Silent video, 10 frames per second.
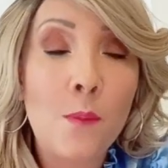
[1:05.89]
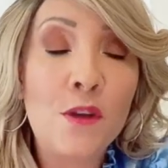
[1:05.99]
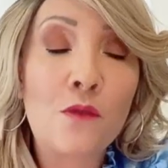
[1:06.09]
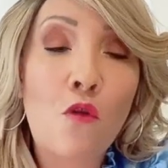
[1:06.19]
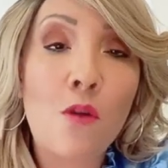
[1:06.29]

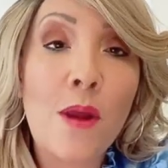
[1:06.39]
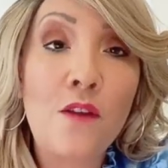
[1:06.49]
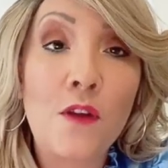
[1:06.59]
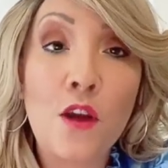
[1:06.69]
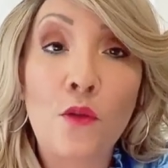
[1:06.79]
Mr. Aurorah made
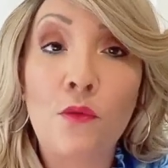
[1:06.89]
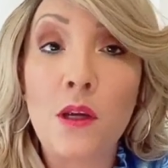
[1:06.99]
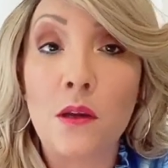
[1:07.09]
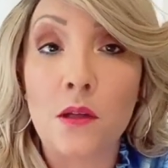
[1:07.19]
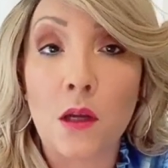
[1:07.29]
a video
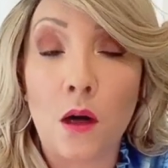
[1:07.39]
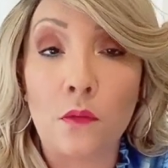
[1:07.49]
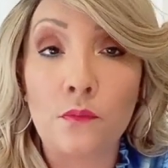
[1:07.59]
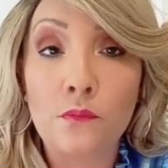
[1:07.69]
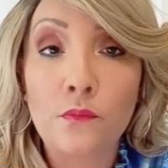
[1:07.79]
three years ago
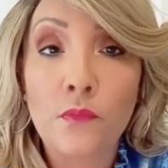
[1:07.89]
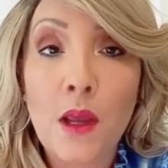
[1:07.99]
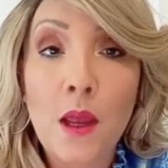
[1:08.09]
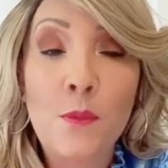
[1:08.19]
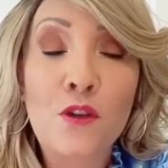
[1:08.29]

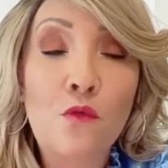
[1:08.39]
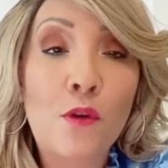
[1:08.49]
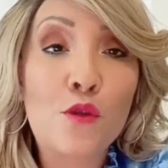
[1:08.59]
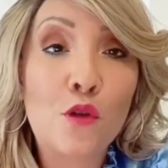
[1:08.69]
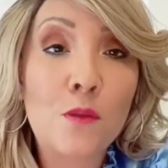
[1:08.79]
Ms.
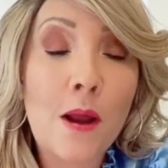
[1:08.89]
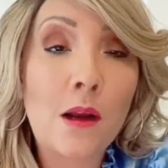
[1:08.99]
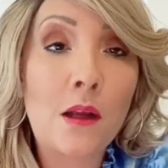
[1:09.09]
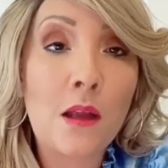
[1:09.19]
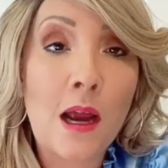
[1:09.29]
Aurorah talked about a
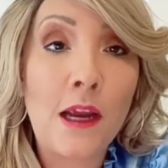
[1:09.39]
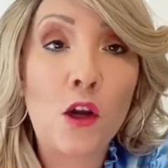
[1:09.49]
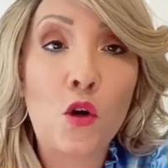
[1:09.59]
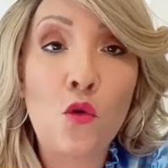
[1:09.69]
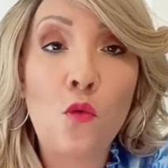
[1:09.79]
client
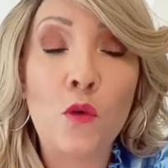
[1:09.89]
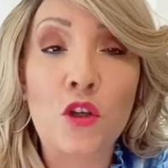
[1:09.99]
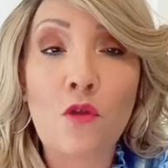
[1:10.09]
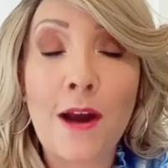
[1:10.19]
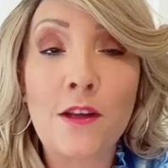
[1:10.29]
who
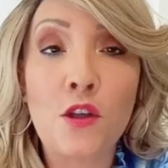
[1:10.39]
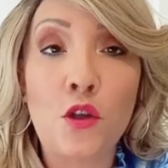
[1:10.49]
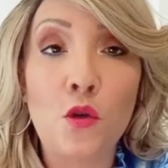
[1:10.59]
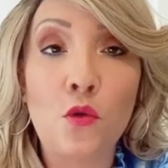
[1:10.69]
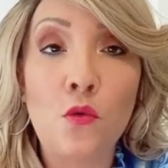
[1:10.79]
was trying to
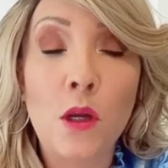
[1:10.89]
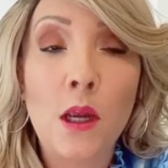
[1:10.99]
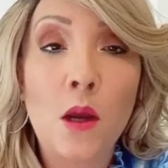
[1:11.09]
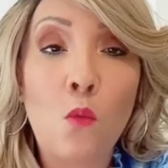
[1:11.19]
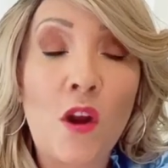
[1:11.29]
do
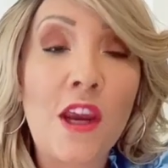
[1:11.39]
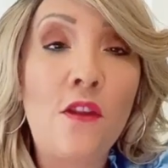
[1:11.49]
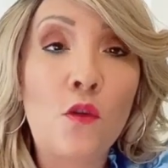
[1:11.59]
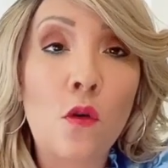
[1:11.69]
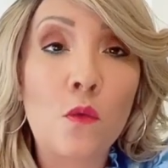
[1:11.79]
what he
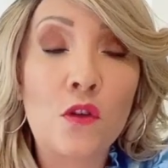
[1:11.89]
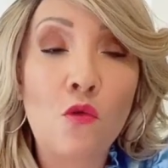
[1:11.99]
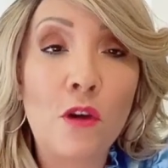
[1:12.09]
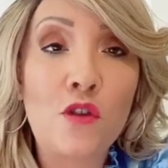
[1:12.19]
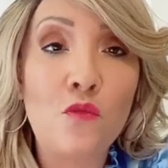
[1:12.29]
thought was
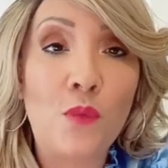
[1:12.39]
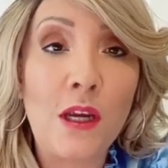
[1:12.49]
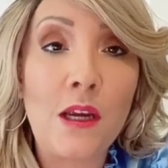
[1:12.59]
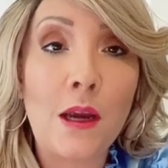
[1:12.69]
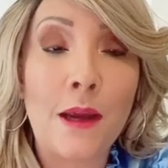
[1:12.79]
going to
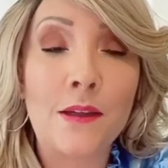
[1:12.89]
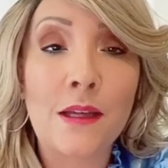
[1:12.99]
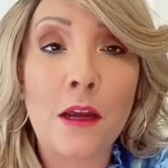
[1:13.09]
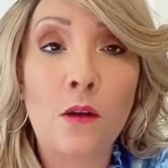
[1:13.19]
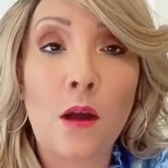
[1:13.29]
be a
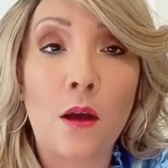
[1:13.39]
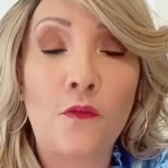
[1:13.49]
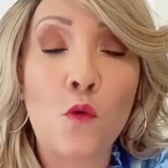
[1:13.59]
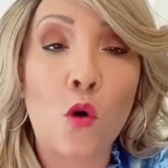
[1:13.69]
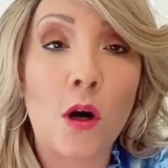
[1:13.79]
sale
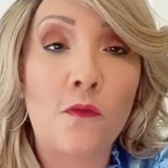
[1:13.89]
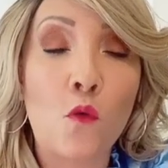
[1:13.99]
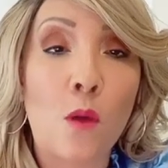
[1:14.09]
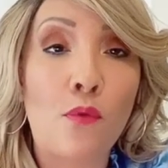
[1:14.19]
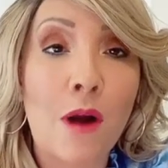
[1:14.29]
for,
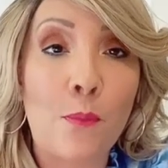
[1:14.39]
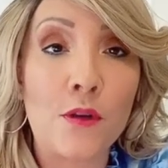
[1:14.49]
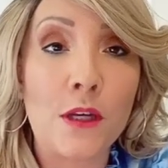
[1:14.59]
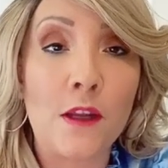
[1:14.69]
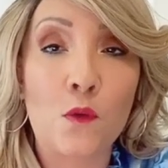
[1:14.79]
for a
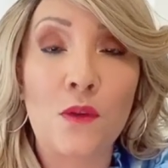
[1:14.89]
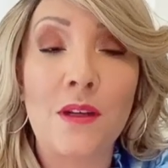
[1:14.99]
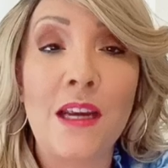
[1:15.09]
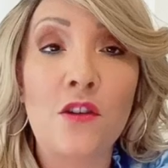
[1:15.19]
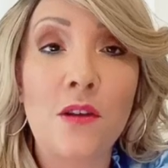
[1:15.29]
property. This was
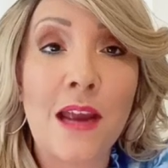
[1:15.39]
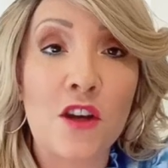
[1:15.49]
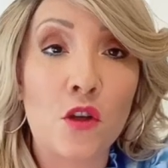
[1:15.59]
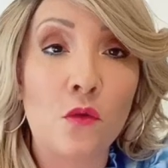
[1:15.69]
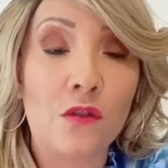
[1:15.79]
an
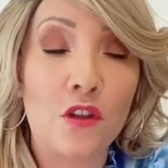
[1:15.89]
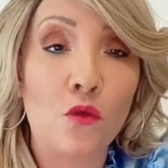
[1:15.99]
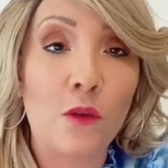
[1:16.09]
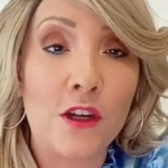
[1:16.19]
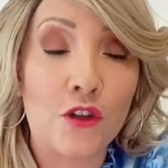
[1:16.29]
international
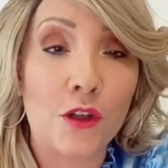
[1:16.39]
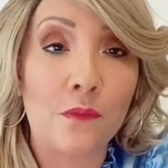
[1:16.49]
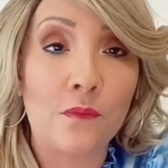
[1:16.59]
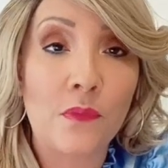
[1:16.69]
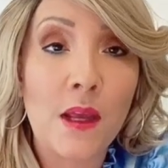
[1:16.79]
situation.
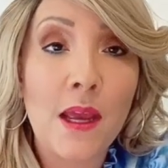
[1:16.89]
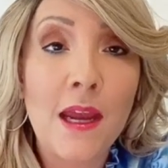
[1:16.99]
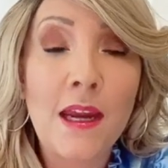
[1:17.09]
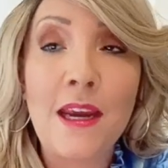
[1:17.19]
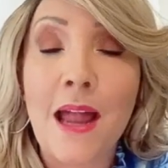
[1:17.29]

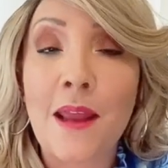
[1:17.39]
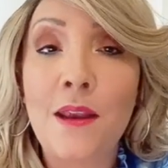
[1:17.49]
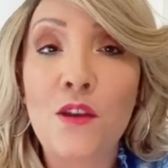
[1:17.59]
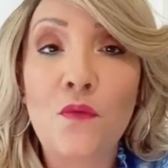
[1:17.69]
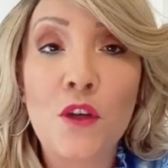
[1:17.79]
He had
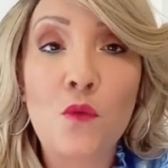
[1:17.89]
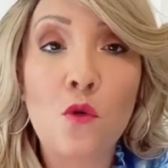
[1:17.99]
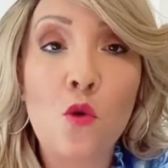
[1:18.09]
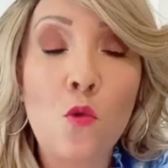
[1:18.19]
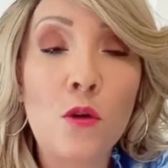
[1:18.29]
an
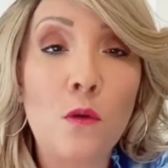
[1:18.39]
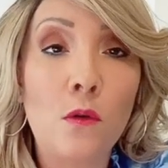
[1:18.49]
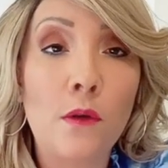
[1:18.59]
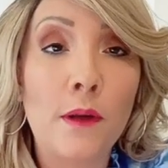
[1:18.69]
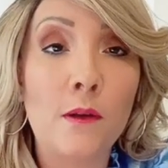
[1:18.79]
individual who
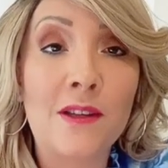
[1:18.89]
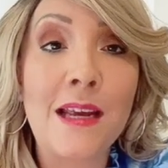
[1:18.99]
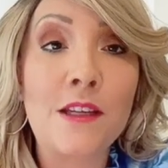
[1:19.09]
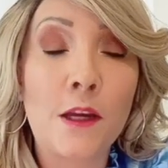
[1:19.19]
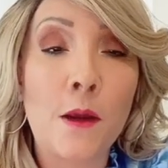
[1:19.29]

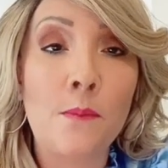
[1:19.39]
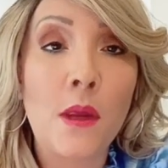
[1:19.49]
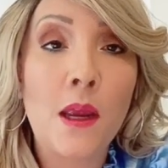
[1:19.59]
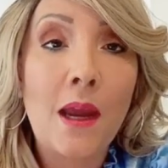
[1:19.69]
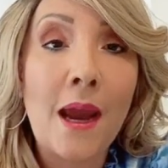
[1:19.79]
sent
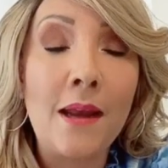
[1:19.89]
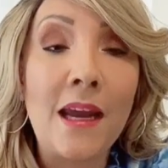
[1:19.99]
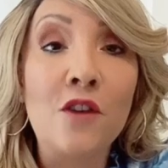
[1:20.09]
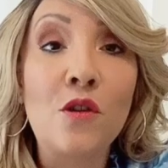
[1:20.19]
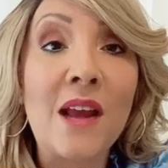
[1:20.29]
him an
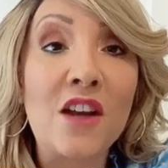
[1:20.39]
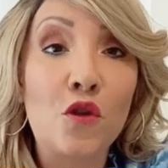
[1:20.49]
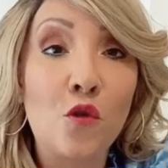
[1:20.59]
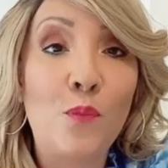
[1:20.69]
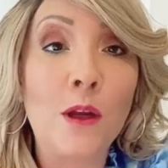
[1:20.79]

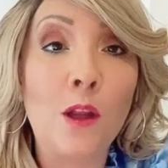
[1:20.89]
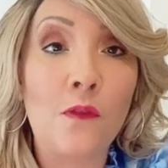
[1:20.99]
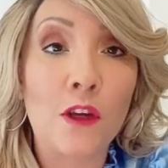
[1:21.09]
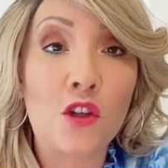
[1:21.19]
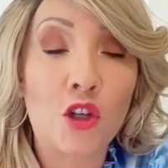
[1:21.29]
international bill
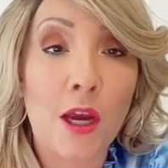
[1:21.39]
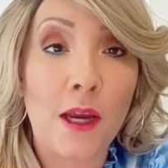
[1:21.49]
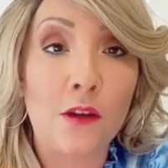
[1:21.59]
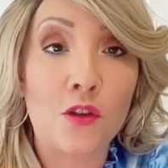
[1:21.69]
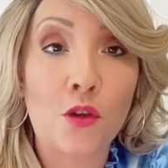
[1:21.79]
of
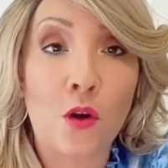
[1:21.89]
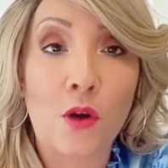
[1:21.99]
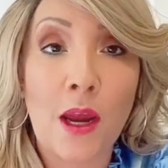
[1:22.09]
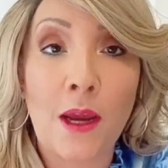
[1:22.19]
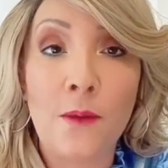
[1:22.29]
exchange.
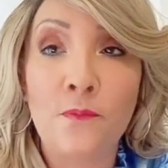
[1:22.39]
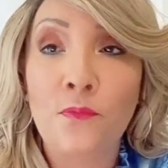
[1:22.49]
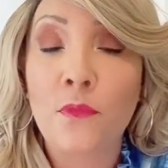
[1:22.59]
Okay.